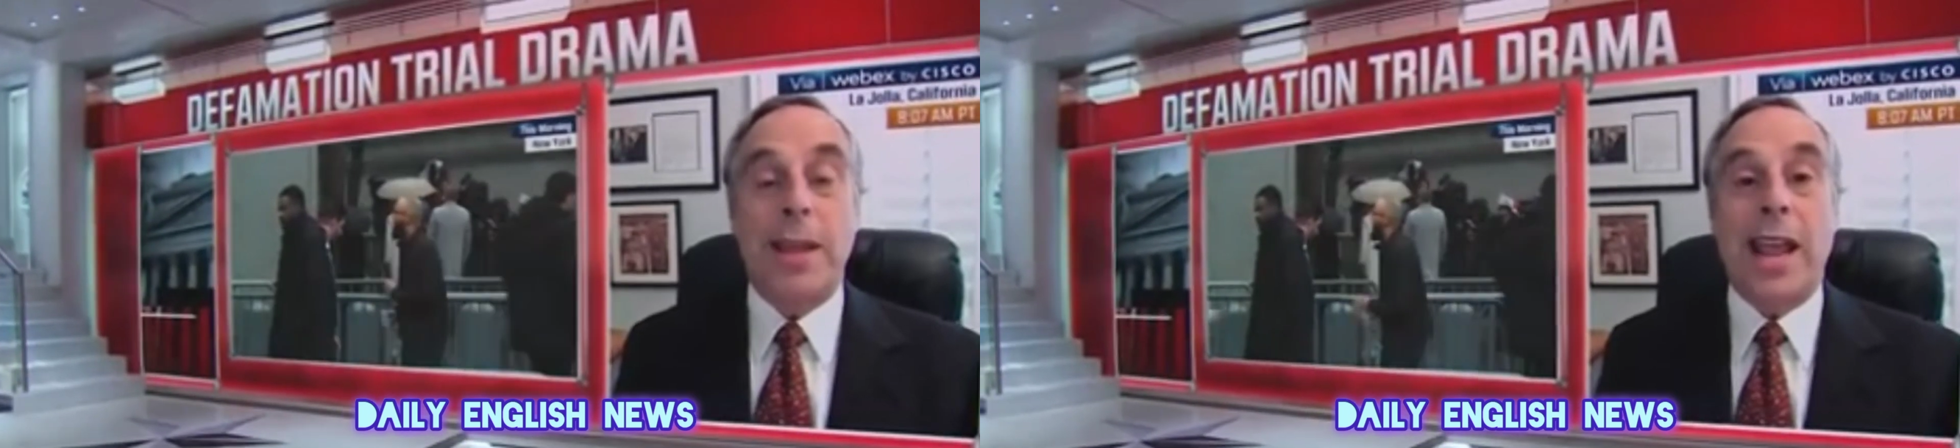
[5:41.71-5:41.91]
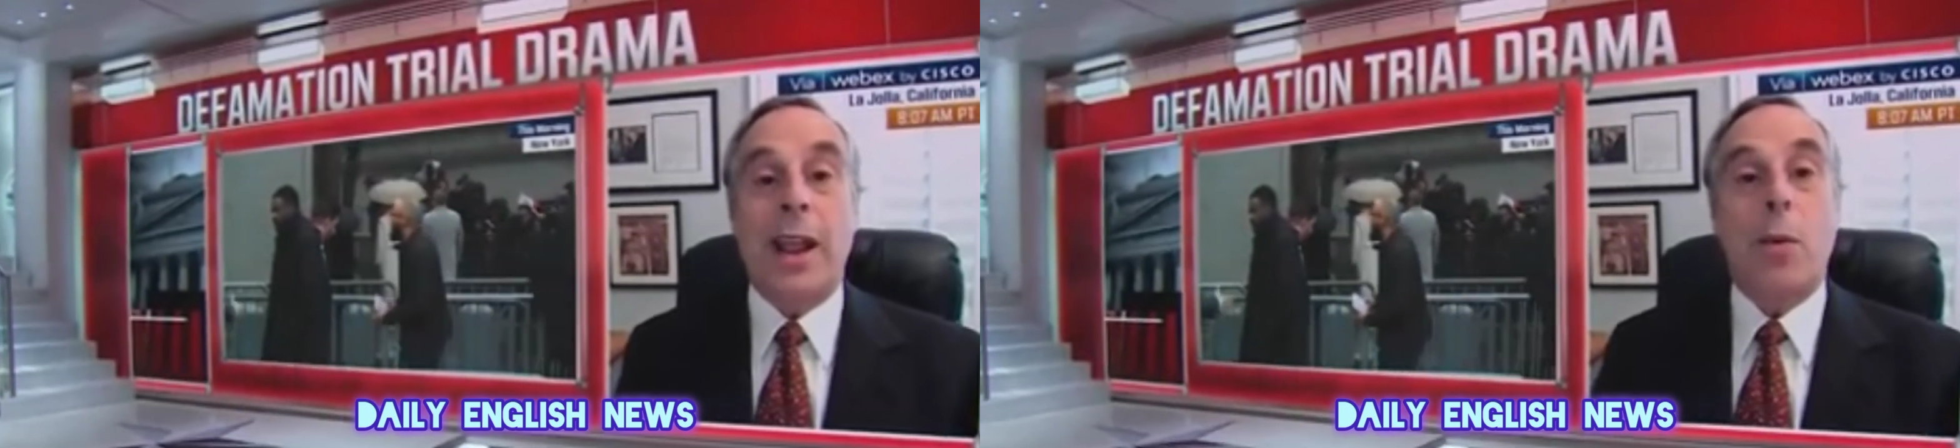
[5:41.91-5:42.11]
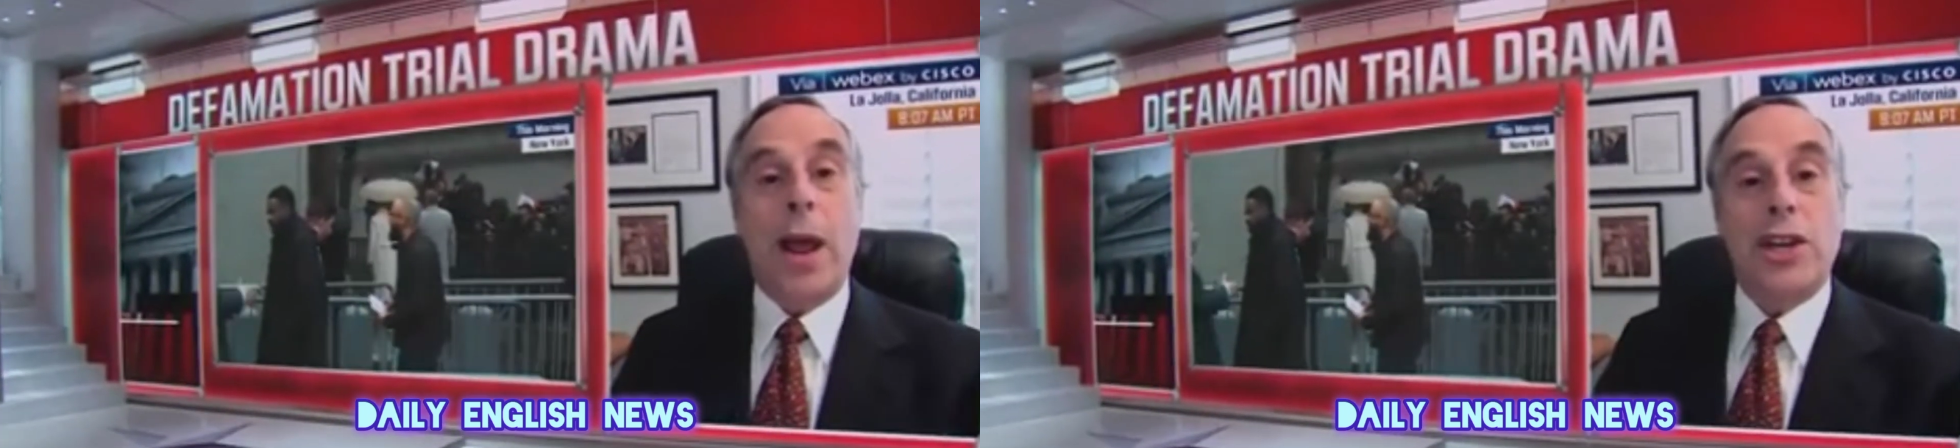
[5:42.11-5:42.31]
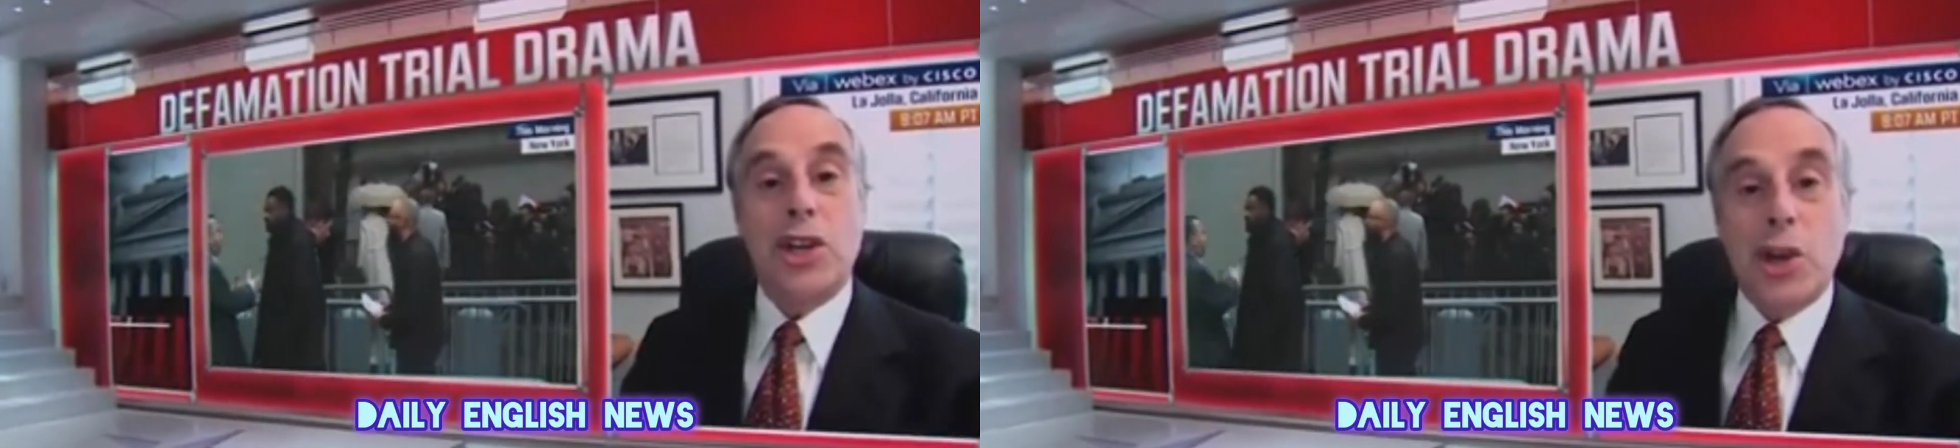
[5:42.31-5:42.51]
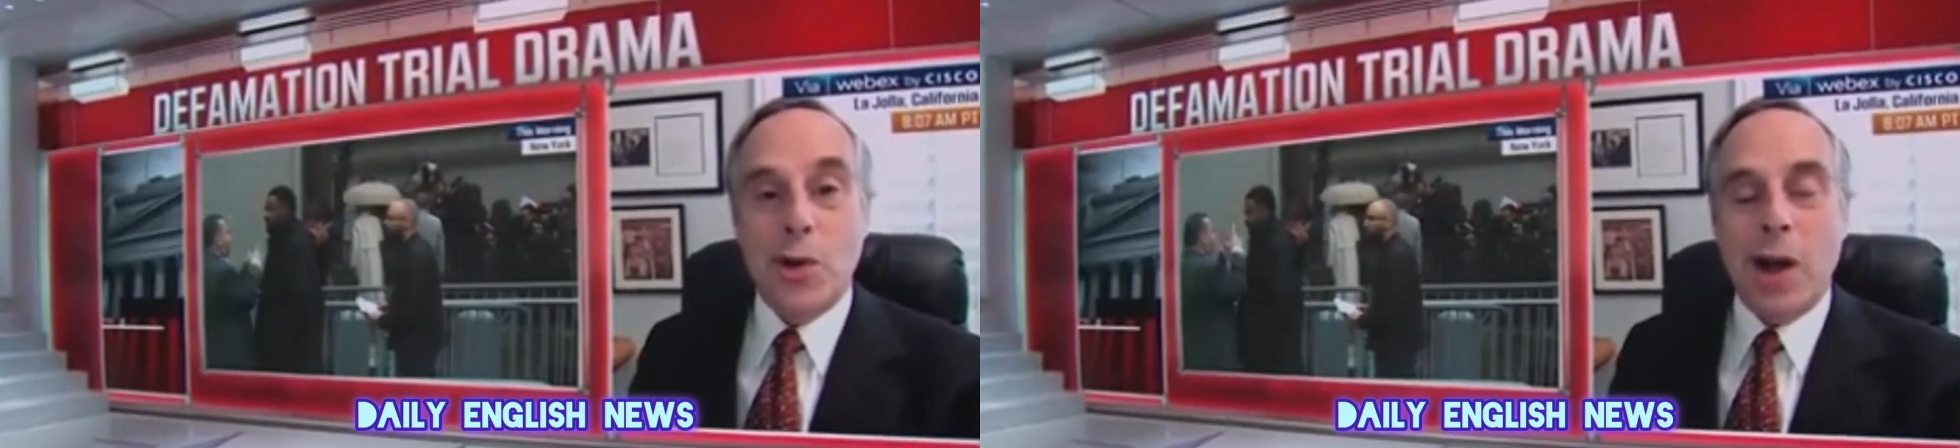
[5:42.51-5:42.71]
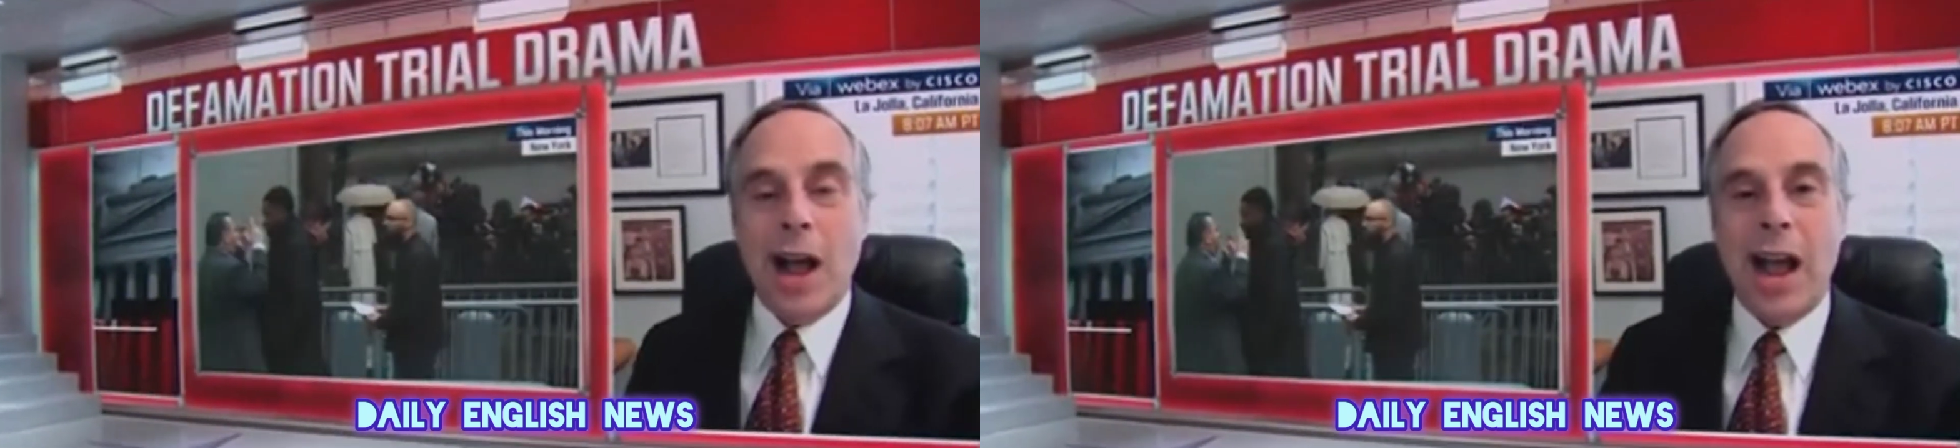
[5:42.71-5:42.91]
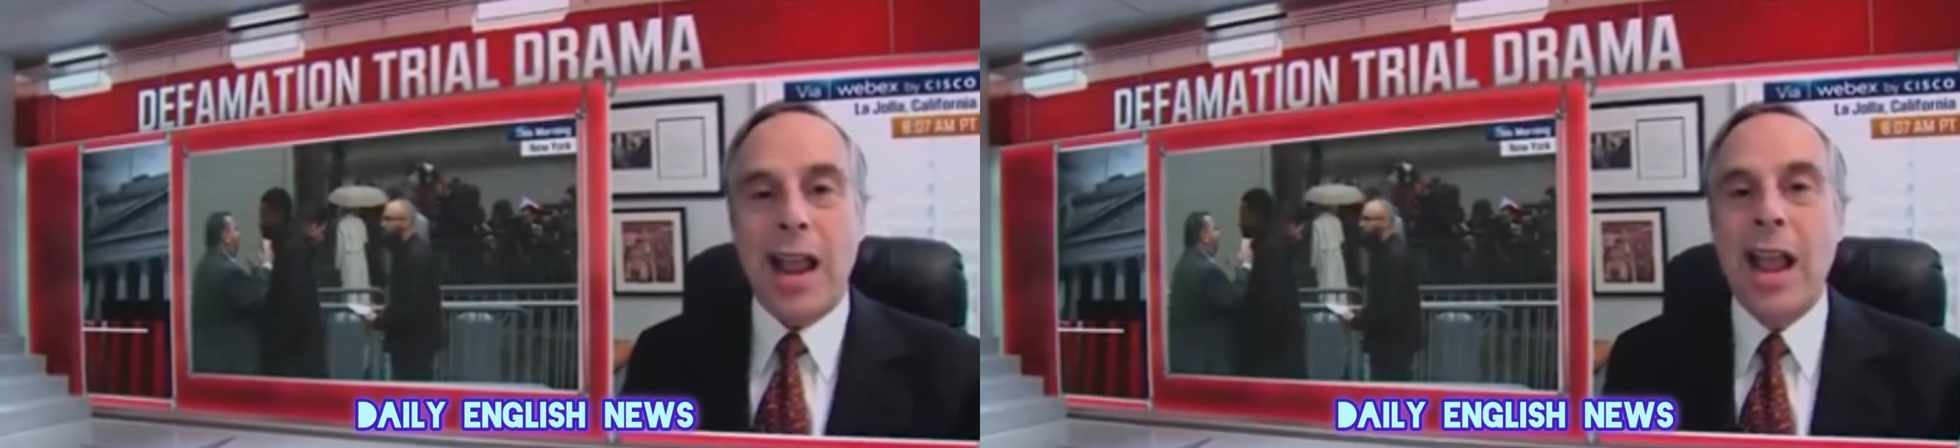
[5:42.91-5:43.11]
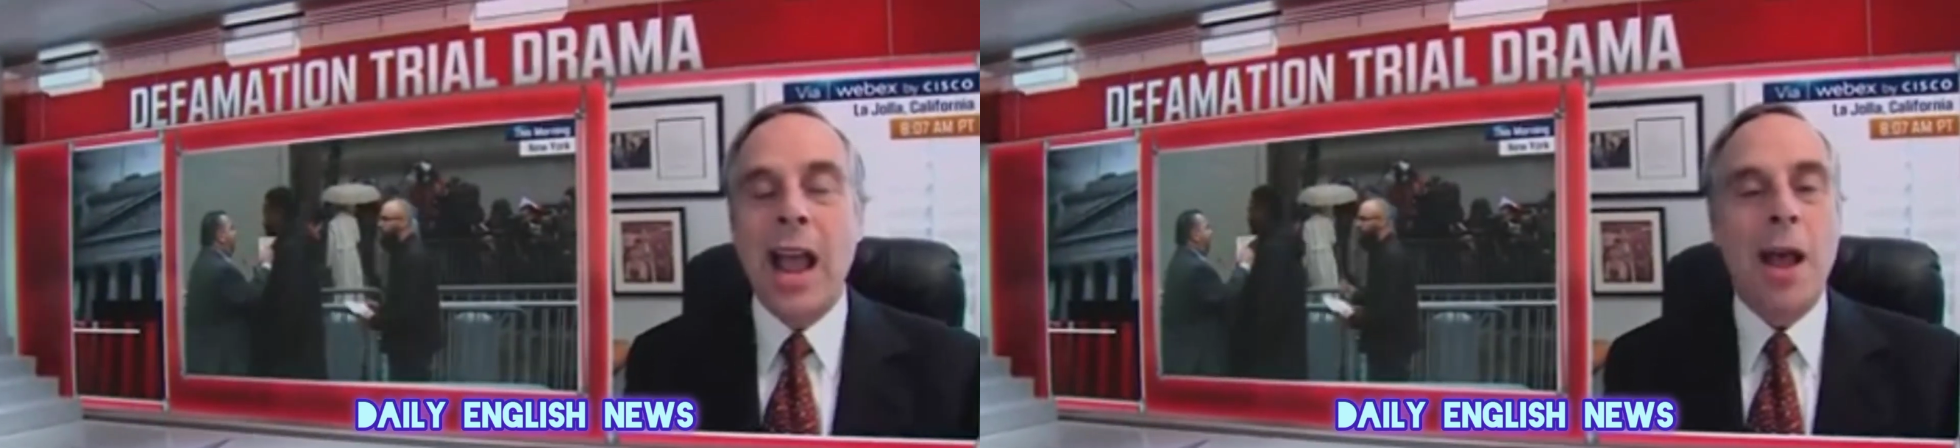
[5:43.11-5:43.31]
they went too high,